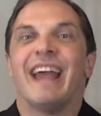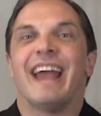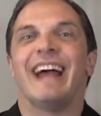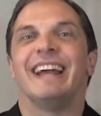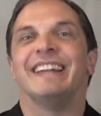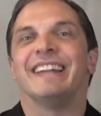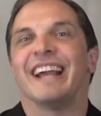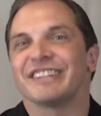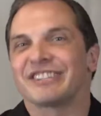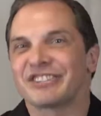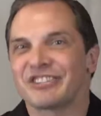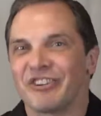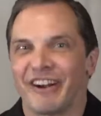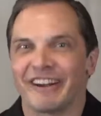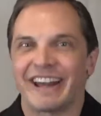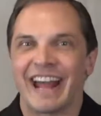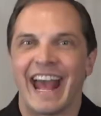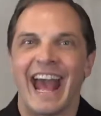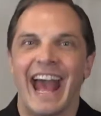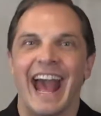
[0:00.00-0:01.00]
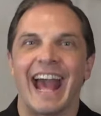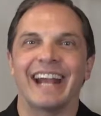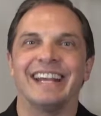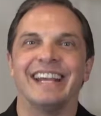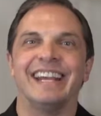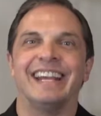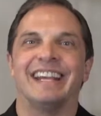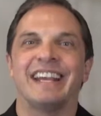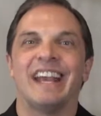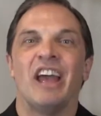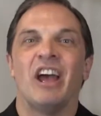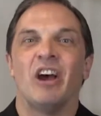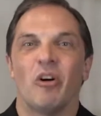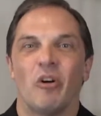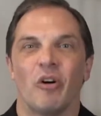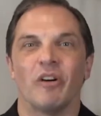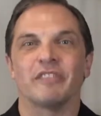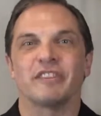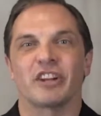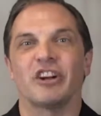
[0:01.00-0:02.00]
and they start hacking
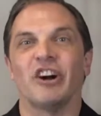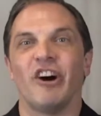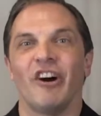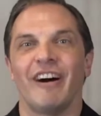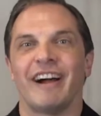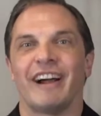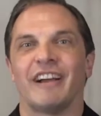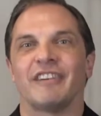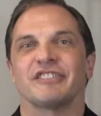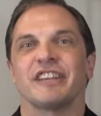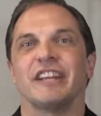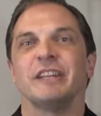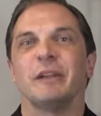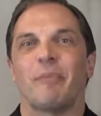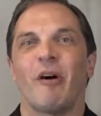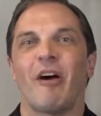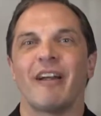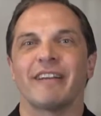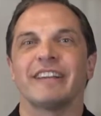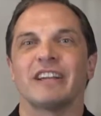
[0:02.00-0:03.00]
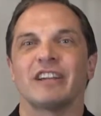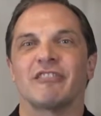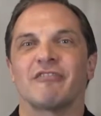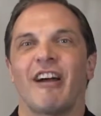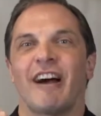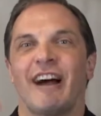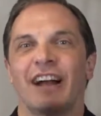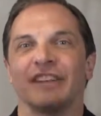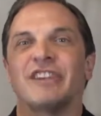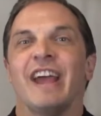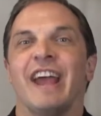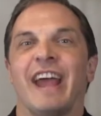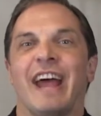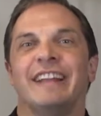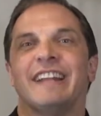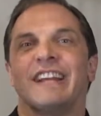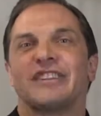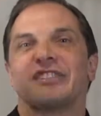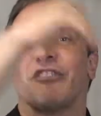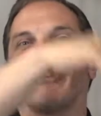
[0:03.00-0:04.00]
all the cars in the parking garage
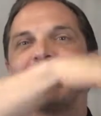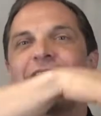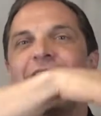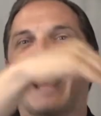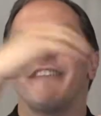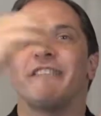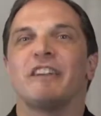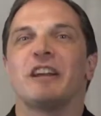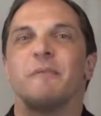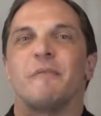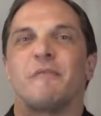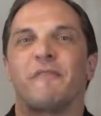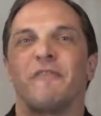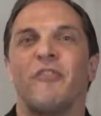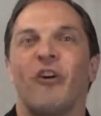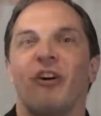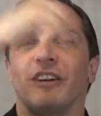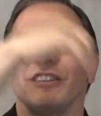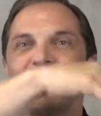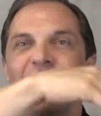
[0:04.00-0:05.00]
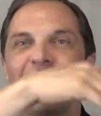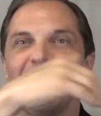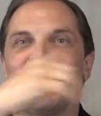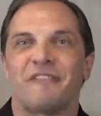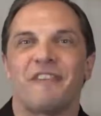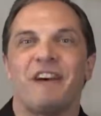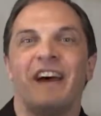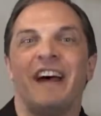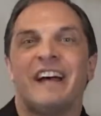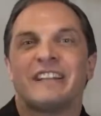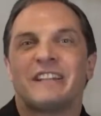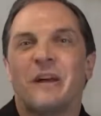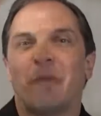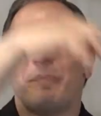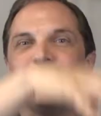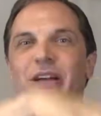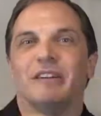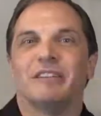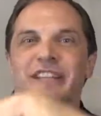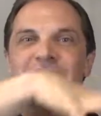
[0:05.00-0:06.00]
and they start having them fall off the
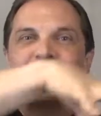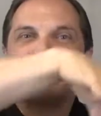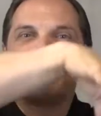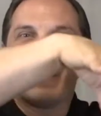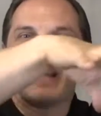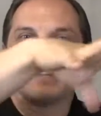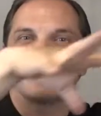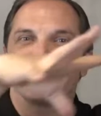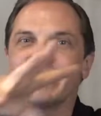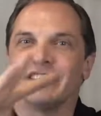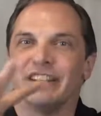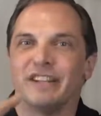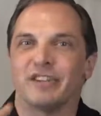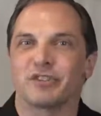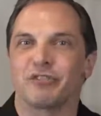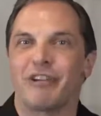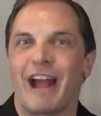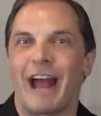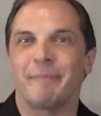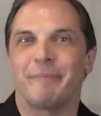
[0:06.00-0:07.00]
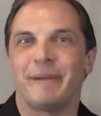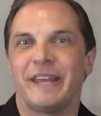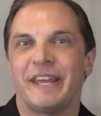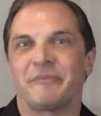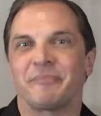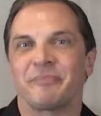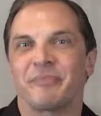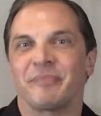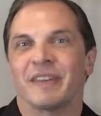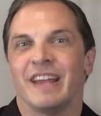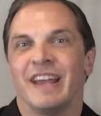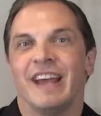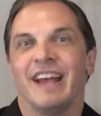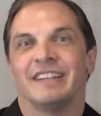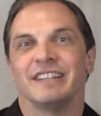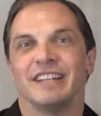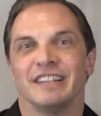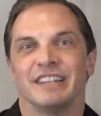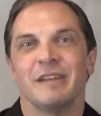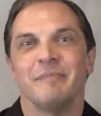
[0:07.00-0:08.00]
building and basically trap in
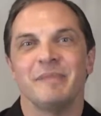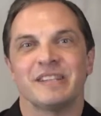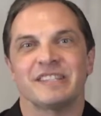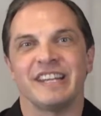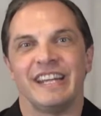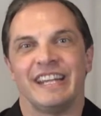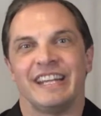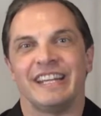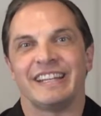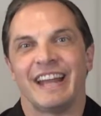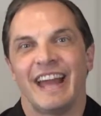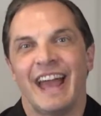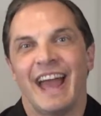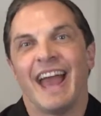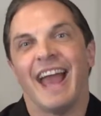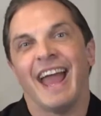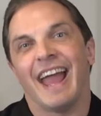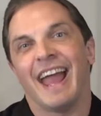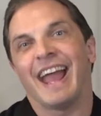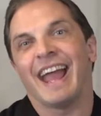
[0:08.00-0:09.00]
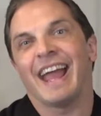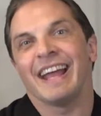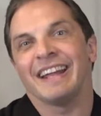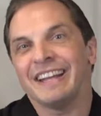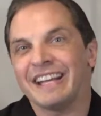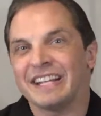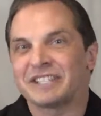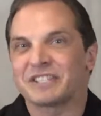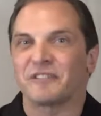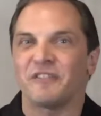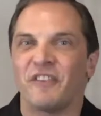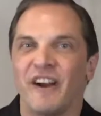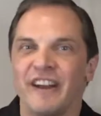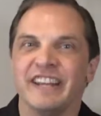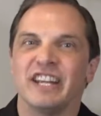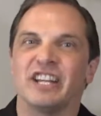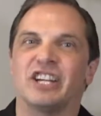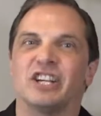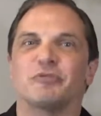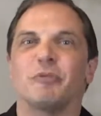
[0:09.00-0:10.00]
the limousine. And it's
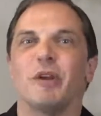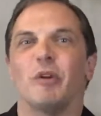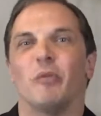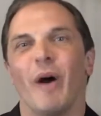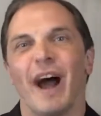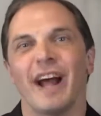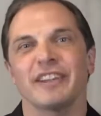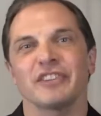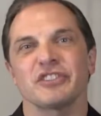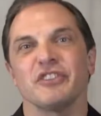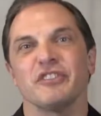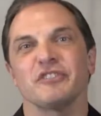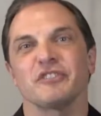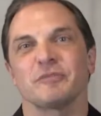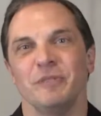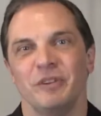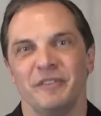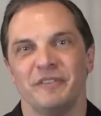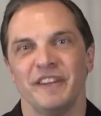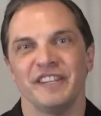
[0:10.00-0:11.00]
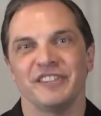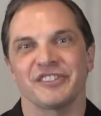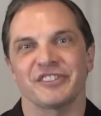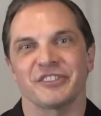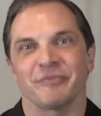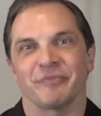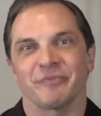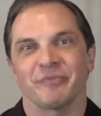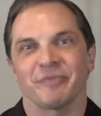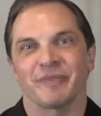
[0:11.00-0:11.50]
funny because we watch those movies